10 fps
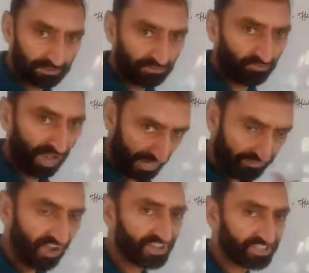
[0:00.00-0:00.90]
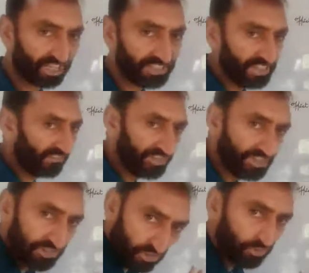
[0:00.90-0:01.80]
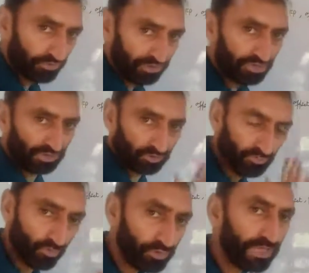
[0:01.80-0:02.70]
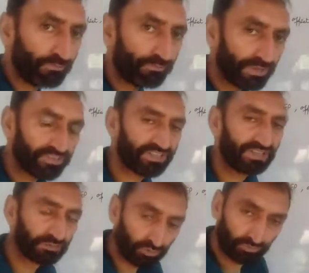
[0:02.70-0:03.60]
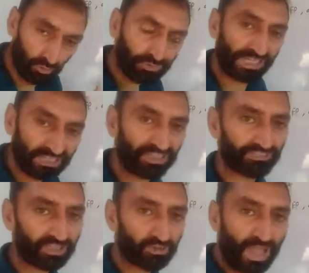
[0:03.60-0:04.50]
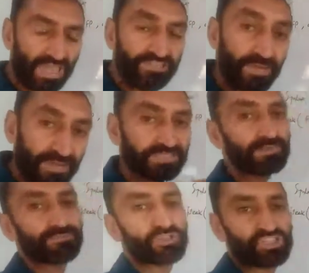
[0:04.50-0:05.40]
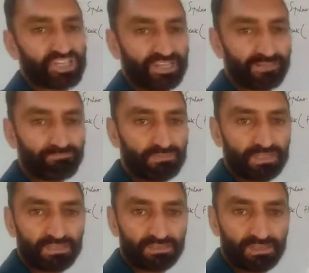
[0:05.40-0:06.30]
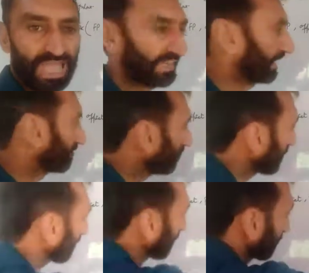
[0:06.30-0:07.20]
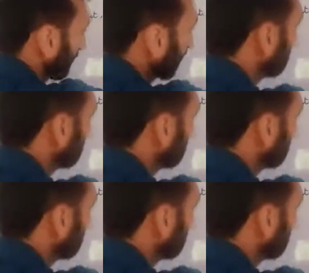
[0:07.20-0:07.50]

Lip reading: file function which is used to move the cursor to a specific position. I can move the cursor